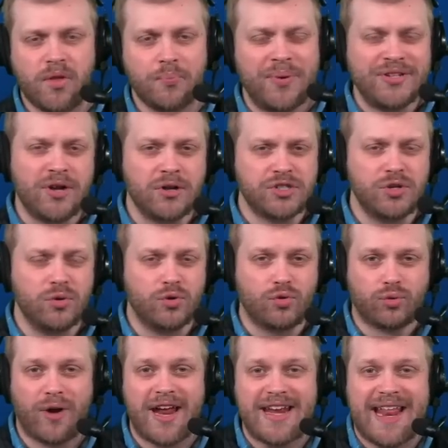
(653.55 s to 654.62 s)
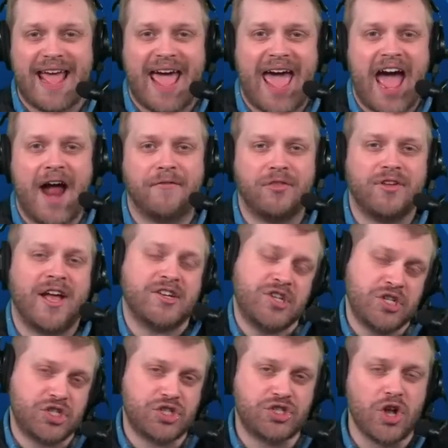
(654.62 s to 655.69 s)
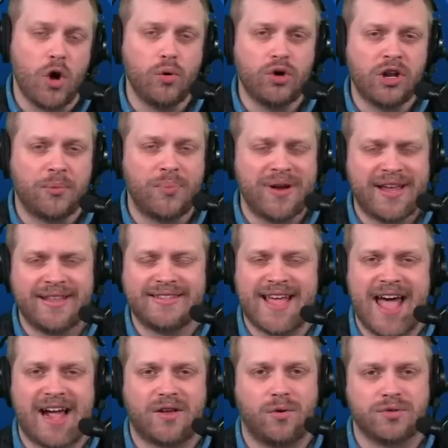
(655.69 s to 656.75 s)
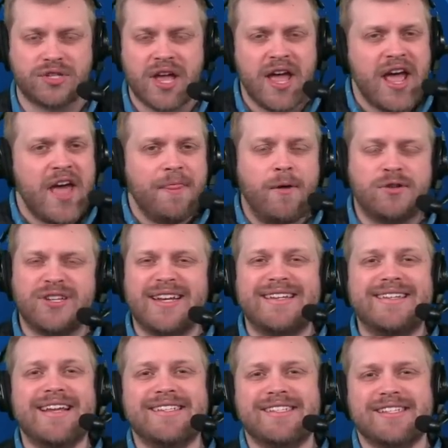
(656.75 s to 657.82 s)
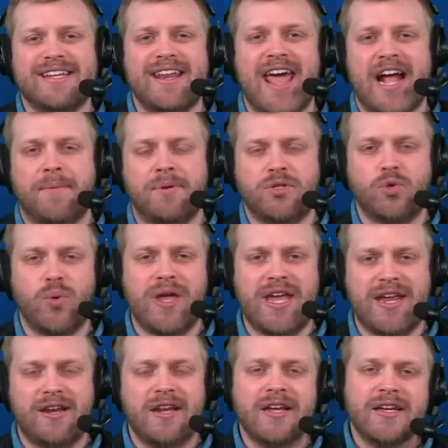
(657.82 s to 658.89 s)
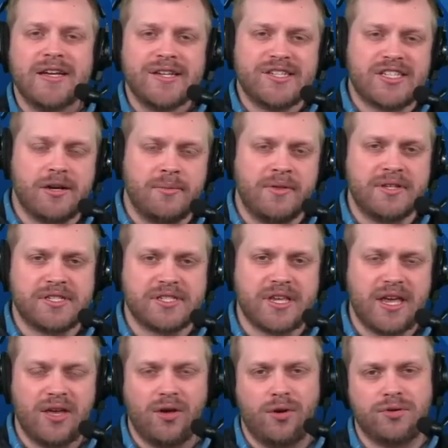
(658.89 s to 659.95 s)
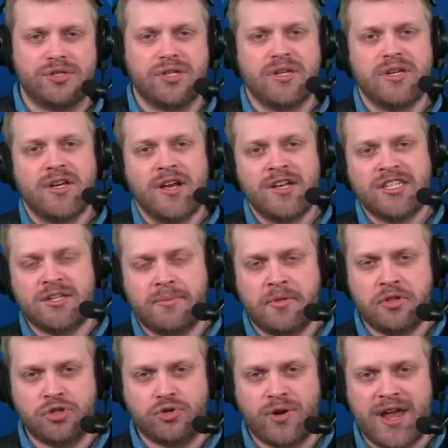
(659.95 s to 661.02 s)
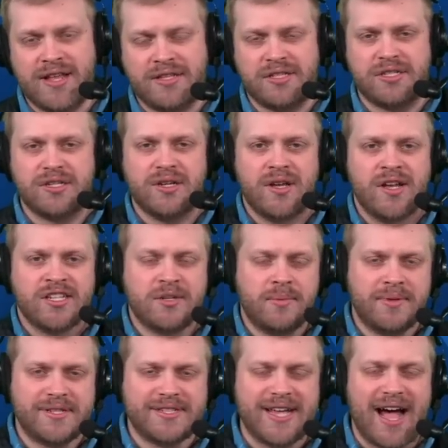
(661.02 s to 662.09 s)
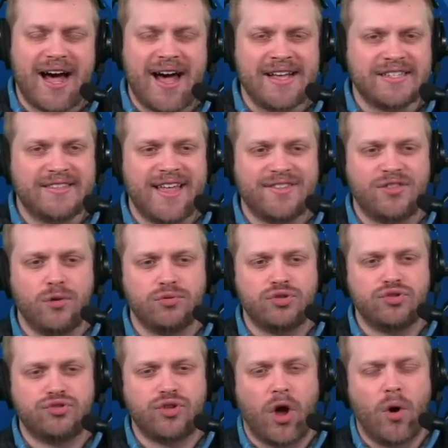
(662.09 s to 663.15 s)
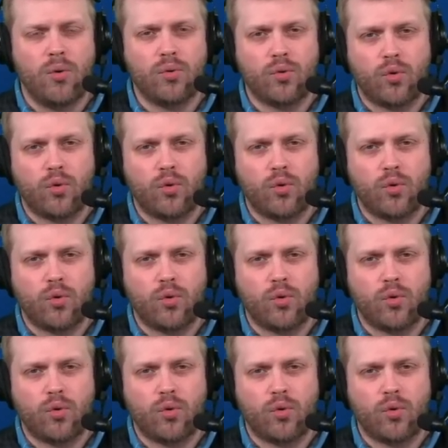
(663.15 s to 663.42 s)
But he's also great after the catch. He's so good at breaking tackles. There's a disconnect between some of the skills, some of the traits, some of the size that those don't